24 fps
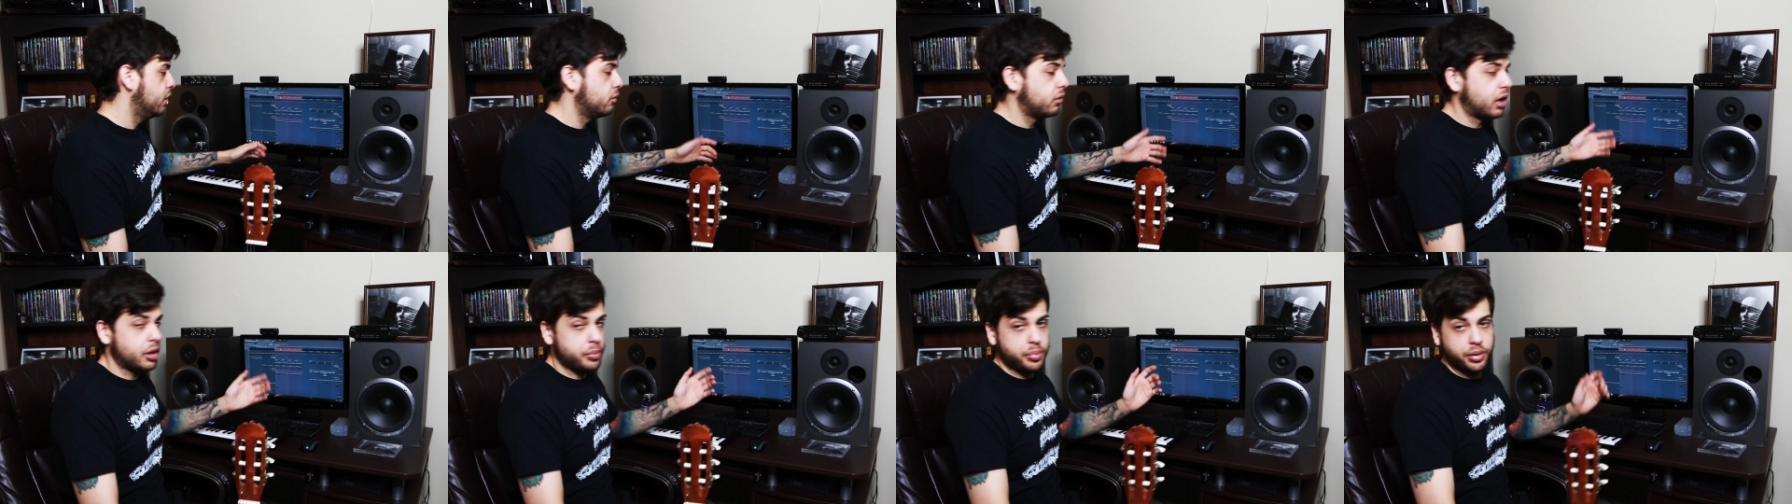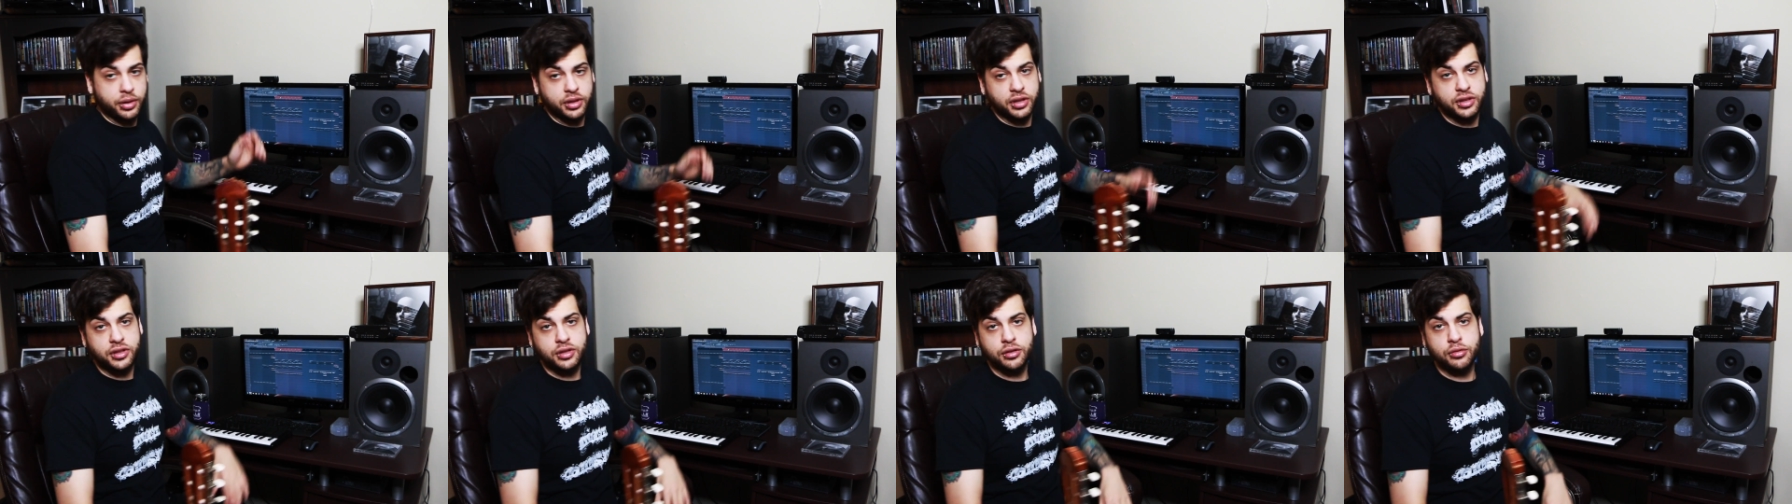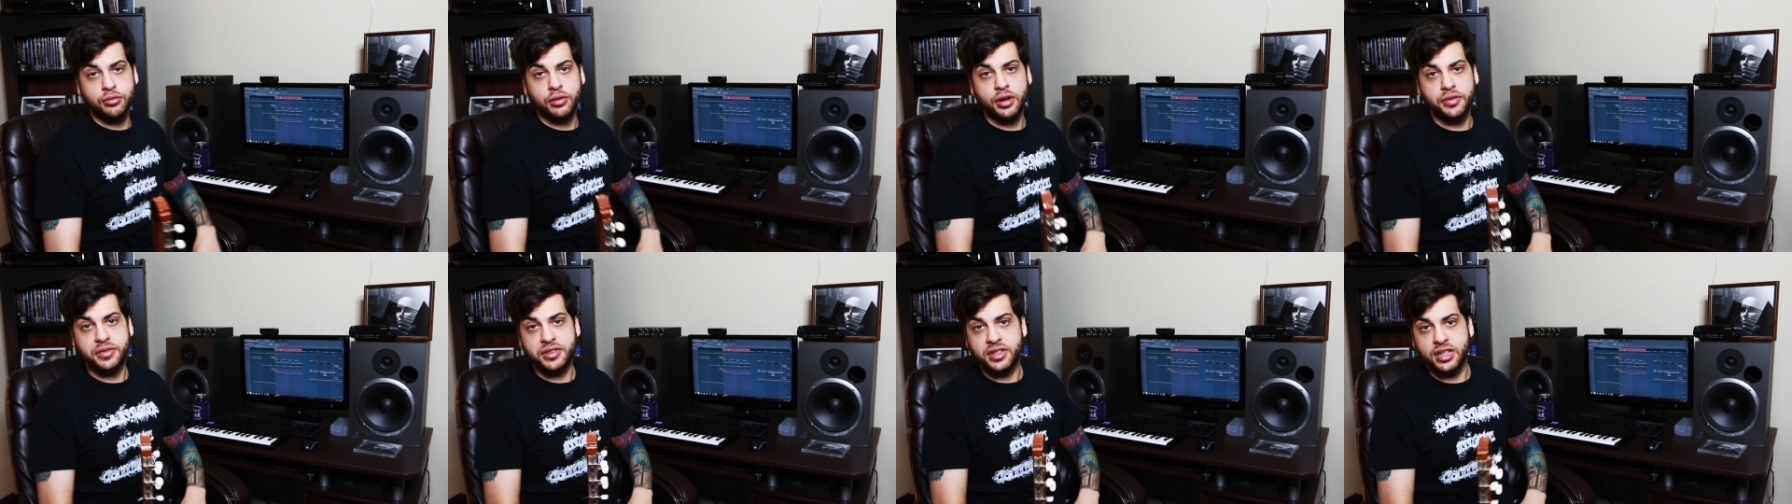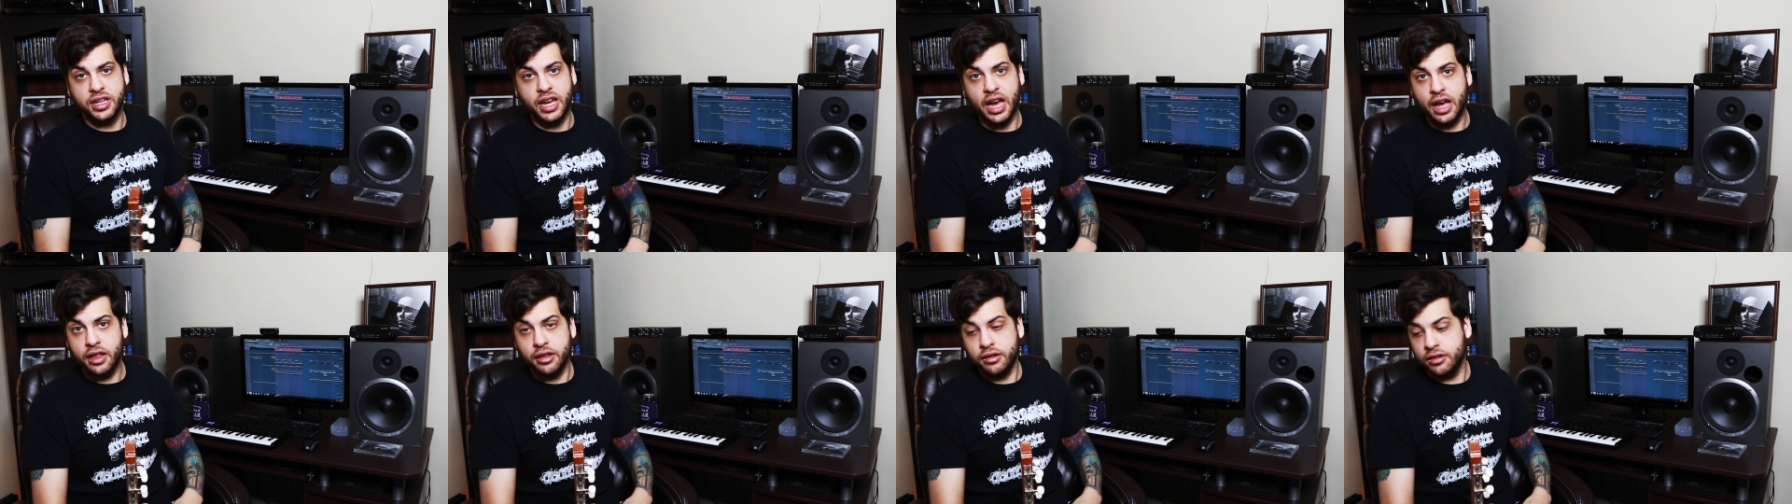And when I put the 2 riffs
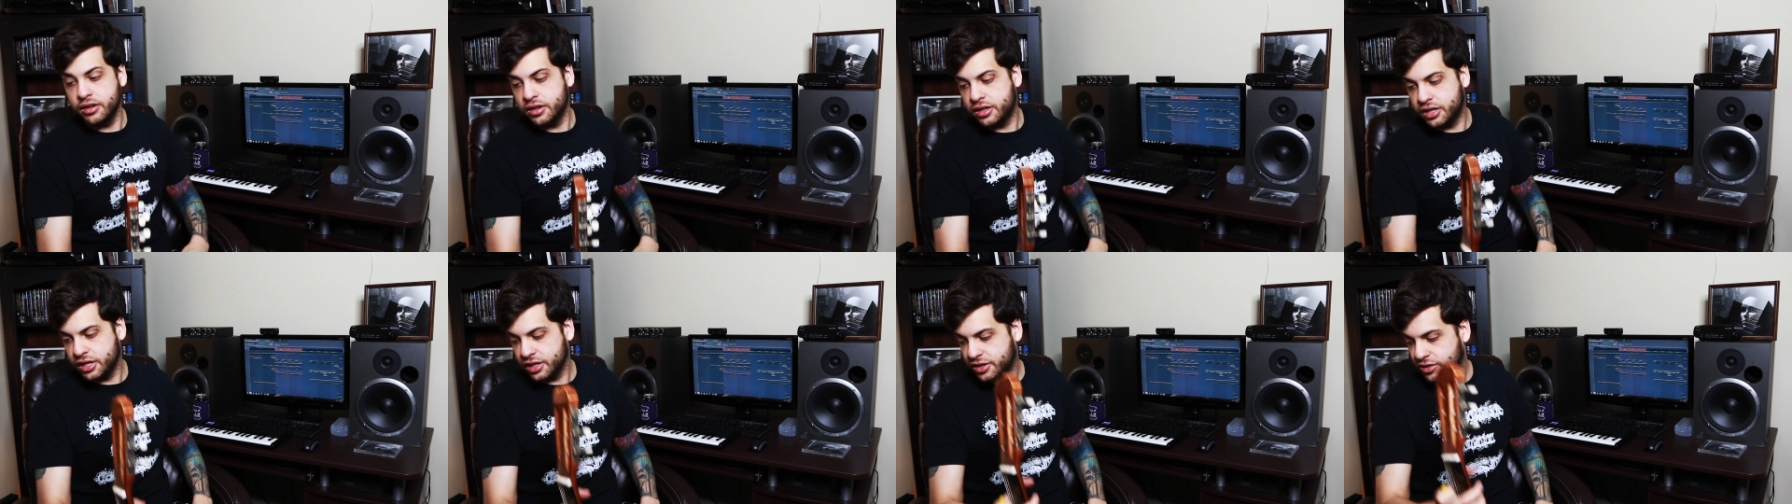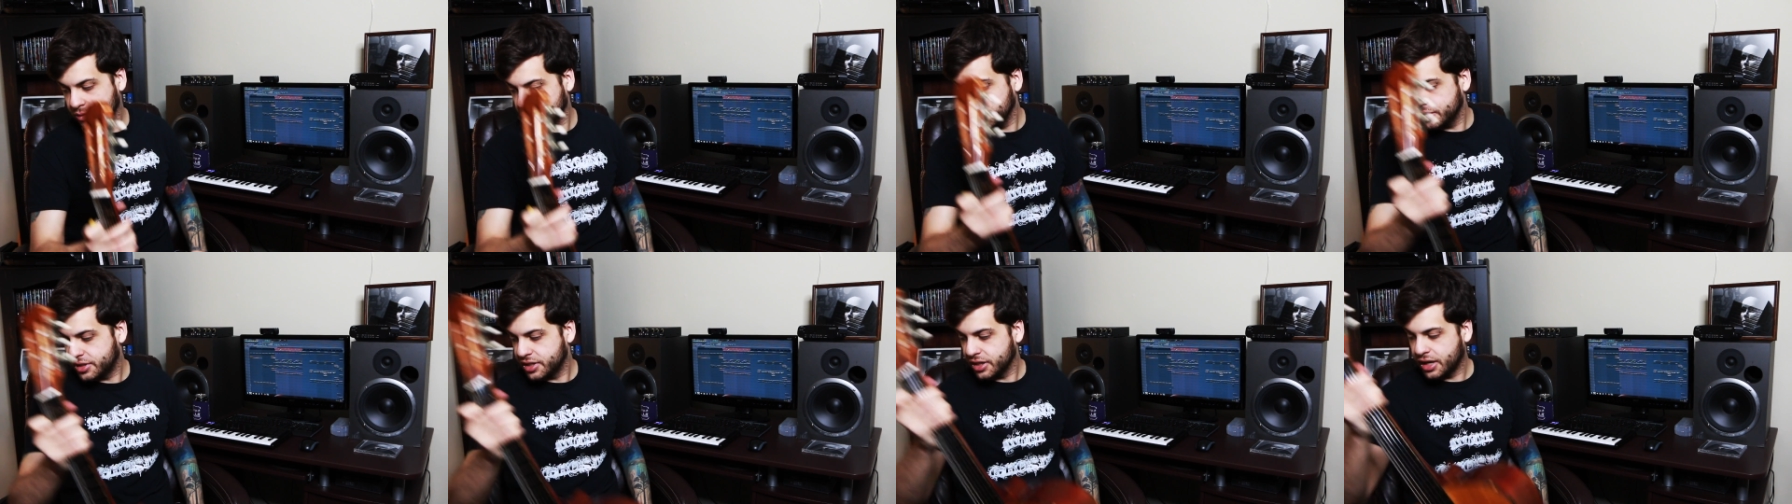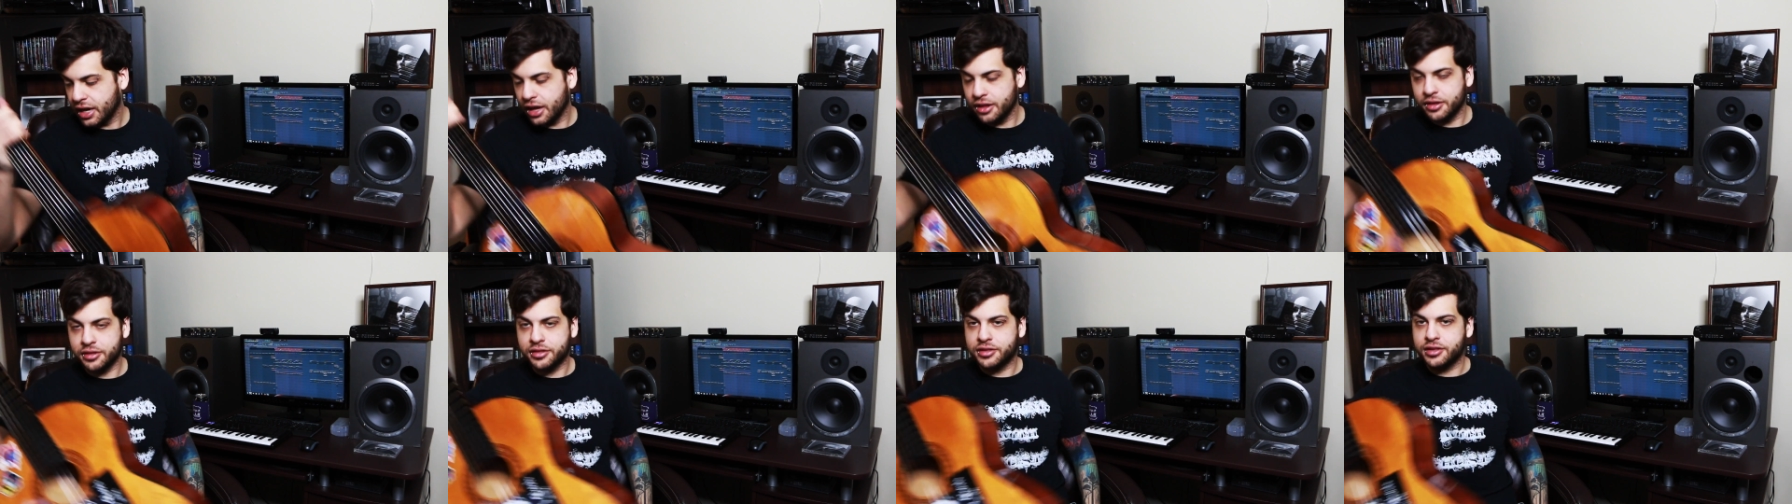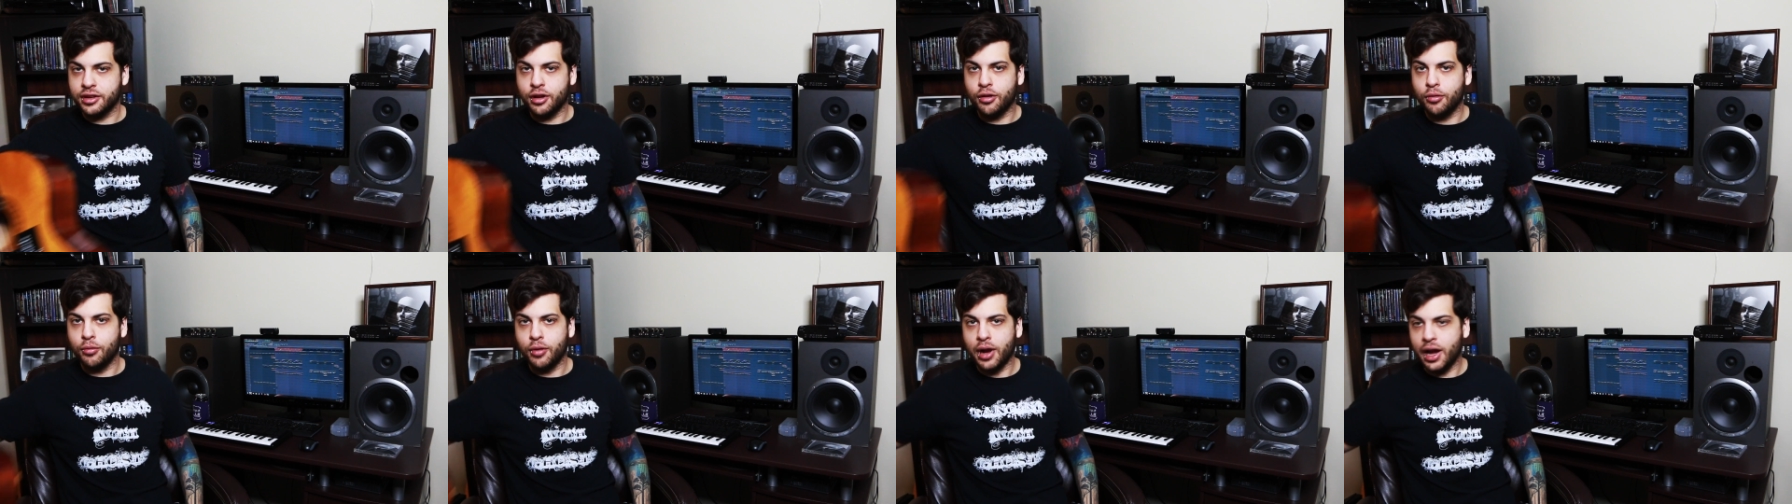together, it just went together
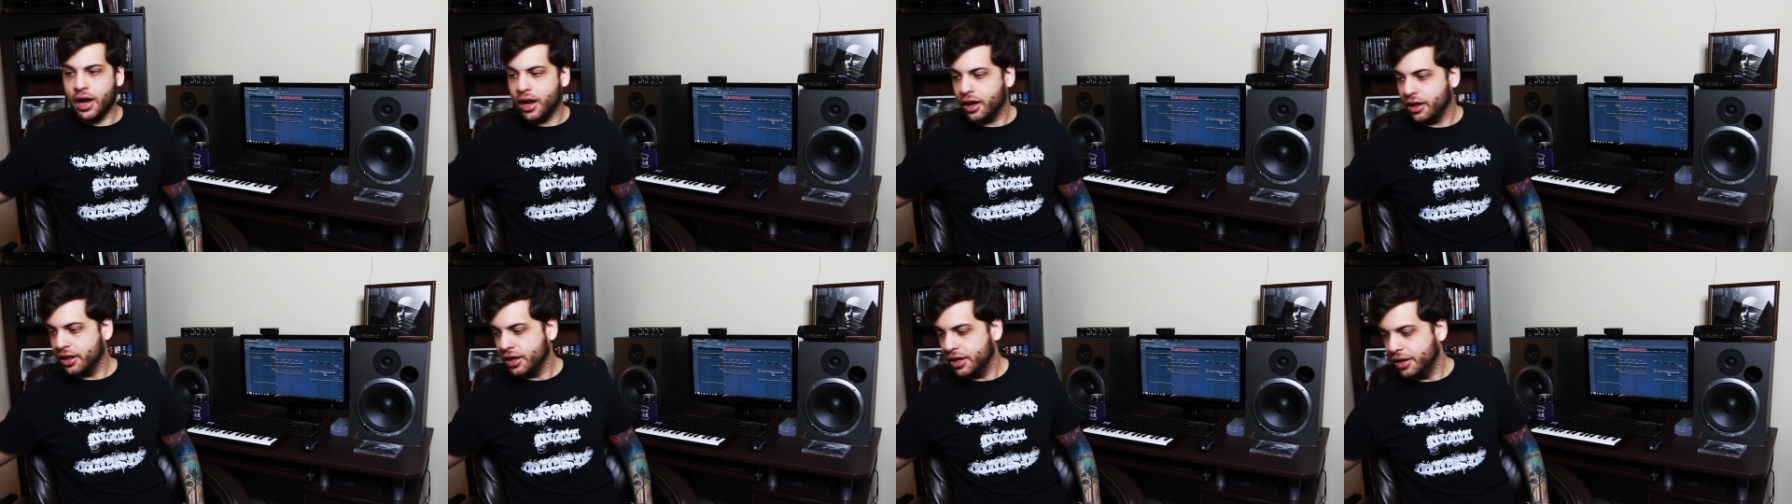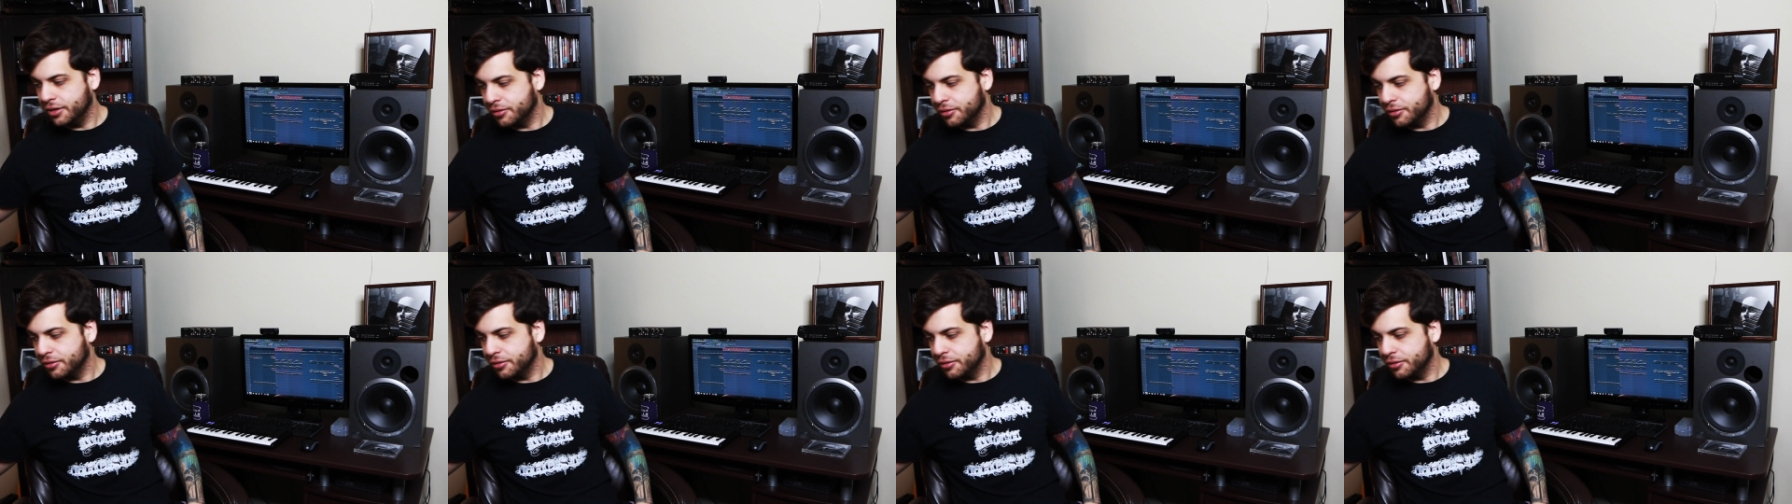so well,